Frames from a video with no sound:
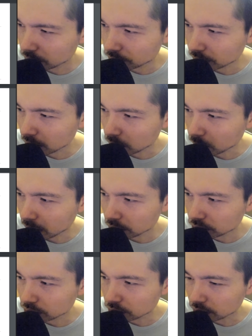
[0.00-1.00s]
3
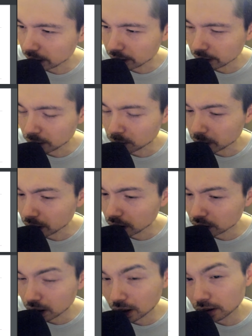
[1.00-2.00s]
questions and then we
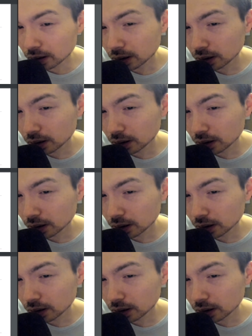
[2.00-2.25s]
are done.